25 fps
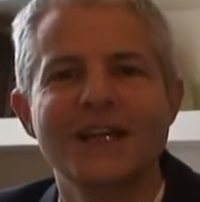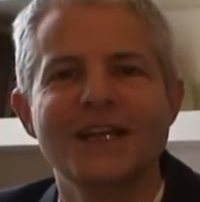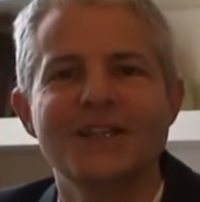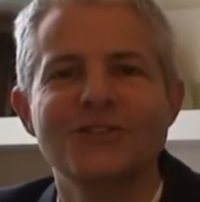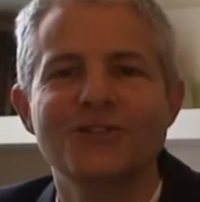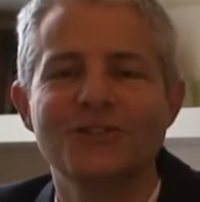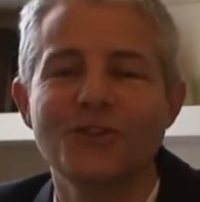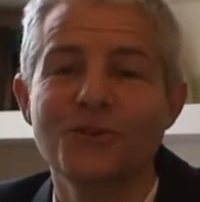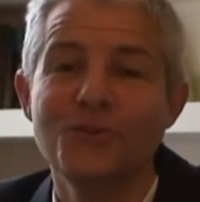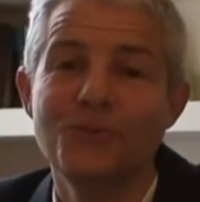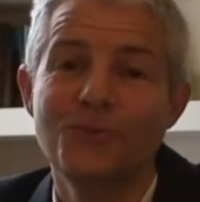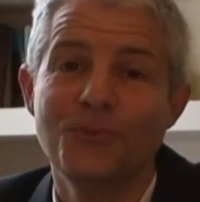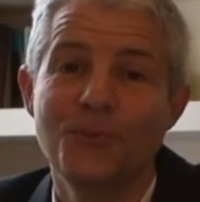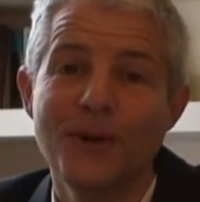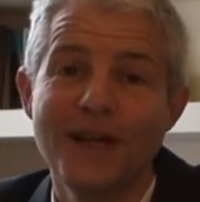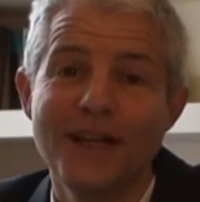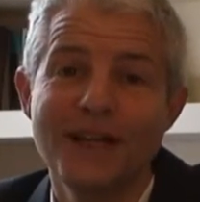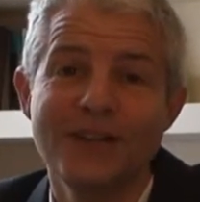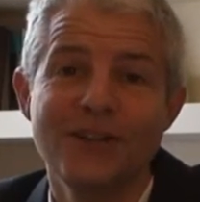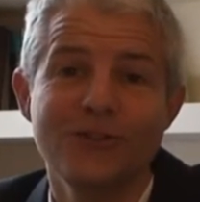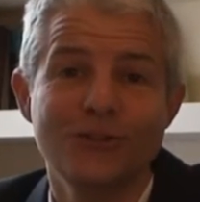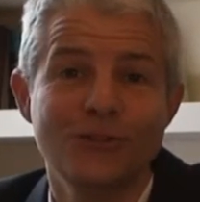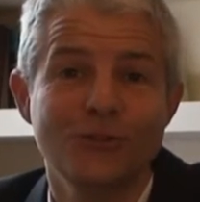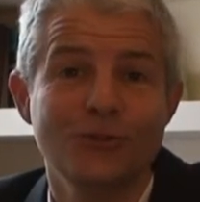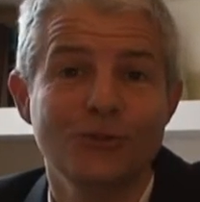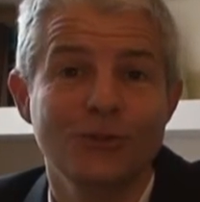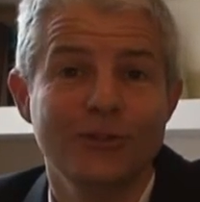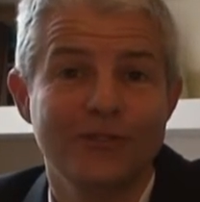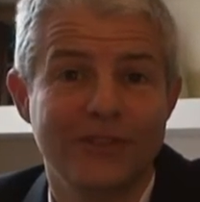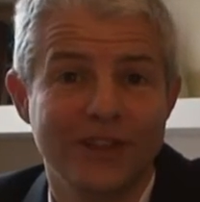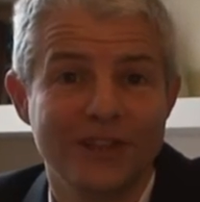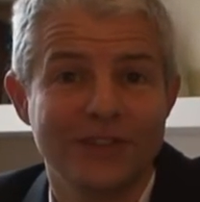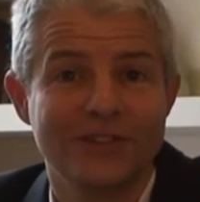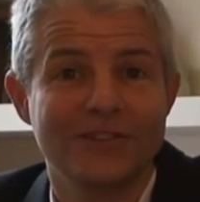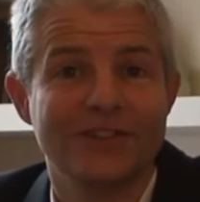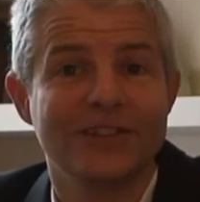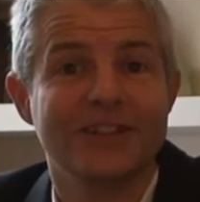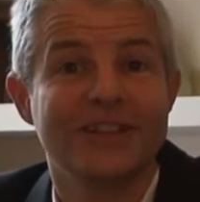So where does all of
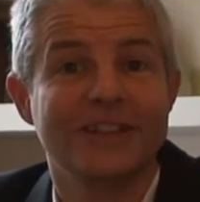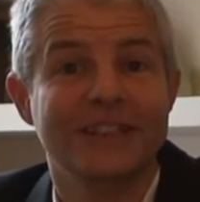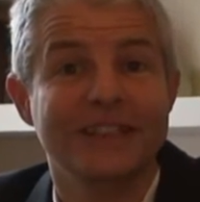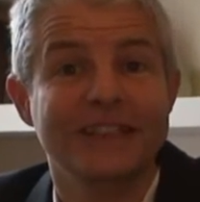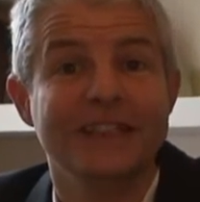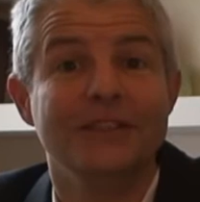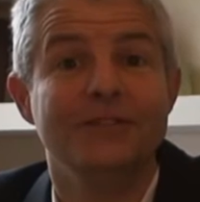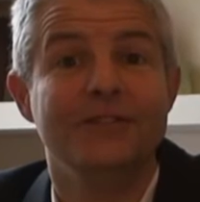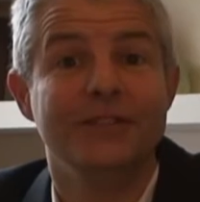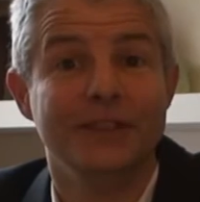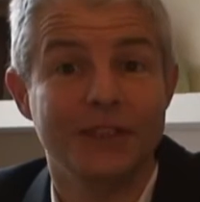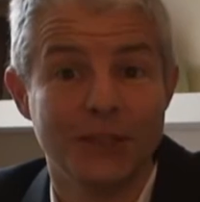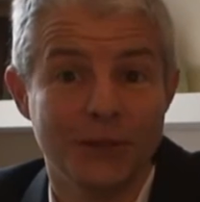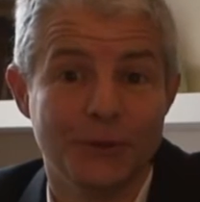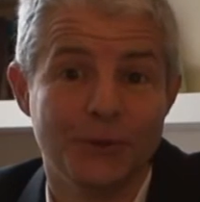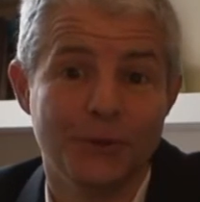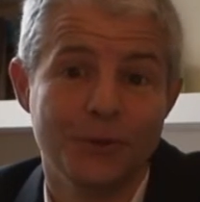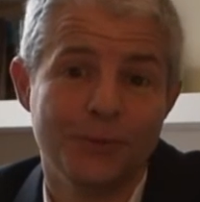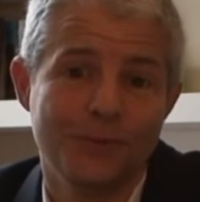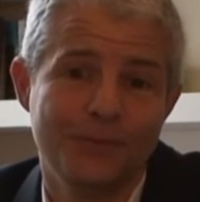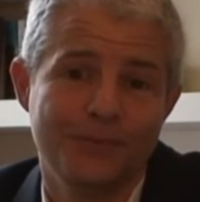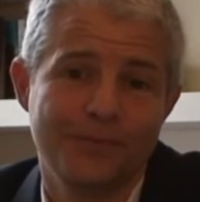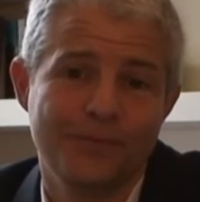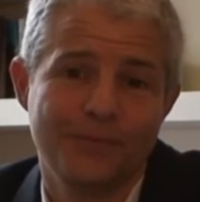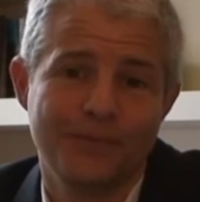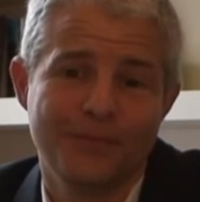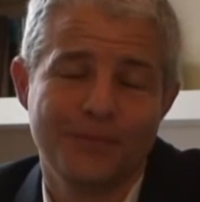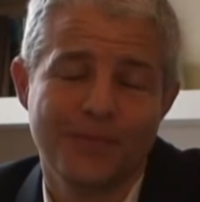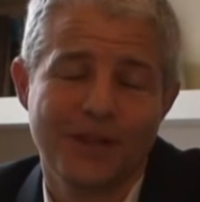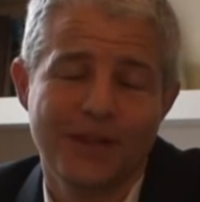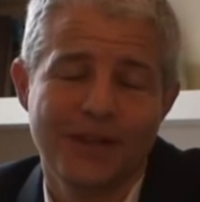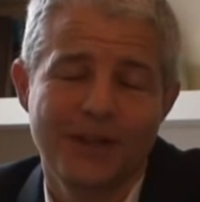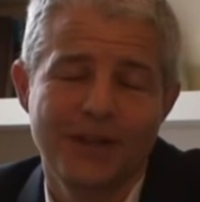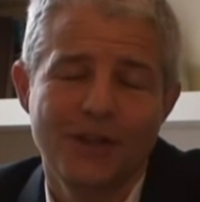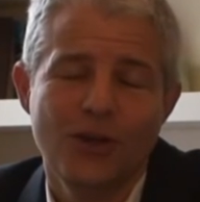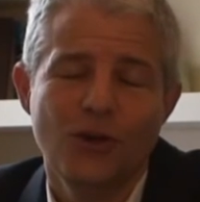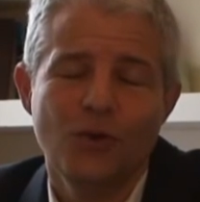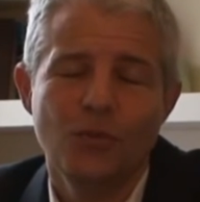this leave you?
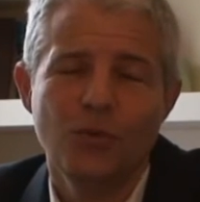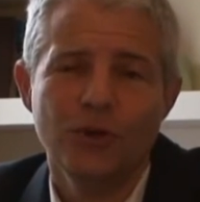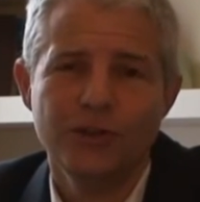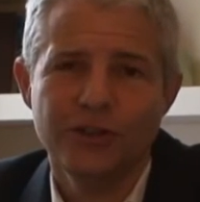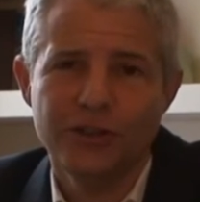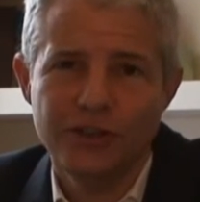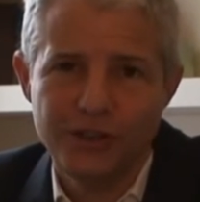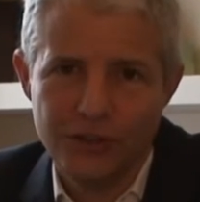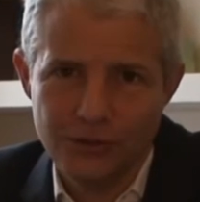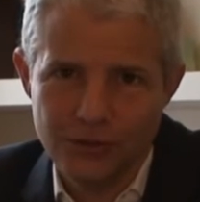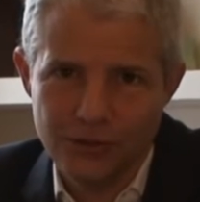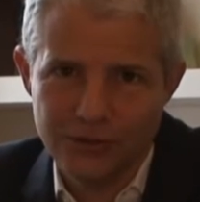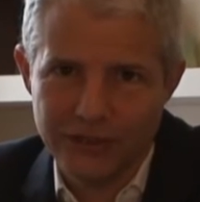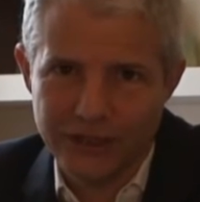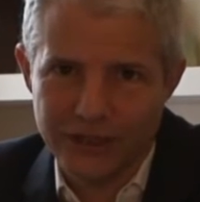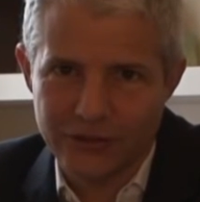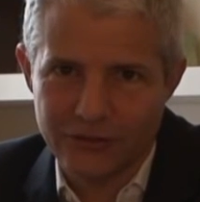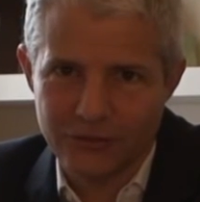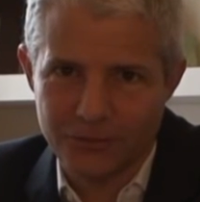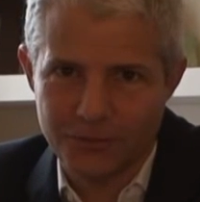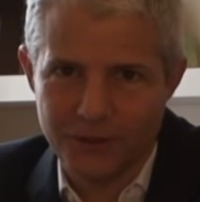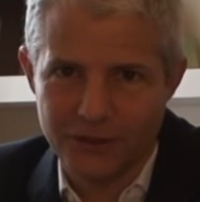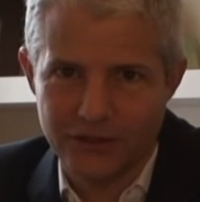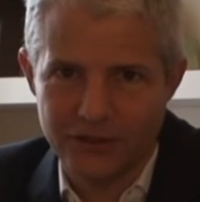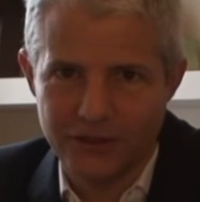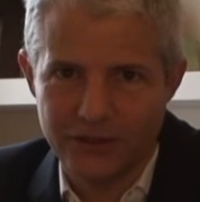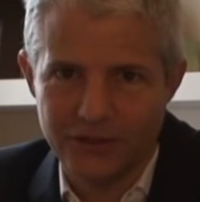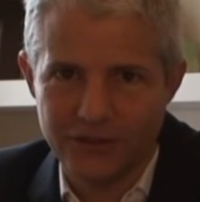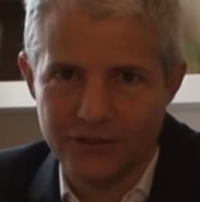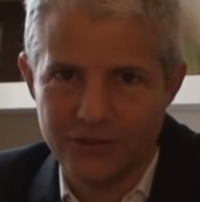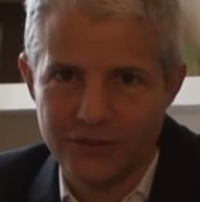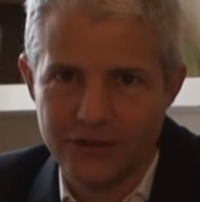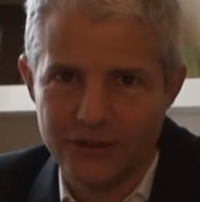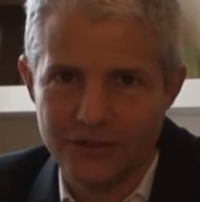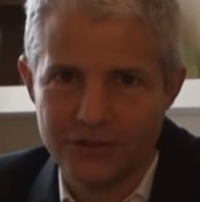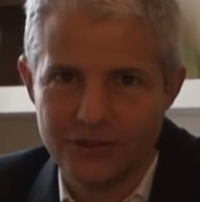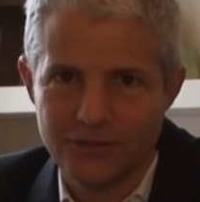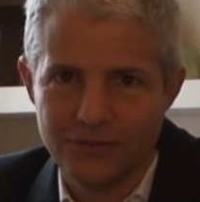What are your
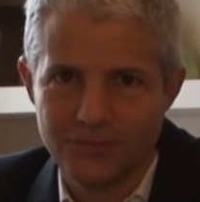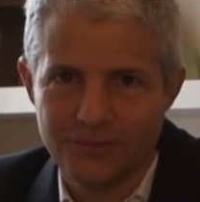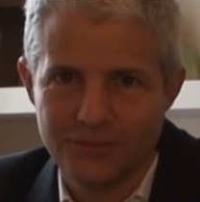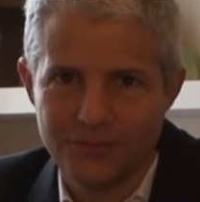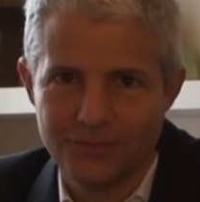experiences?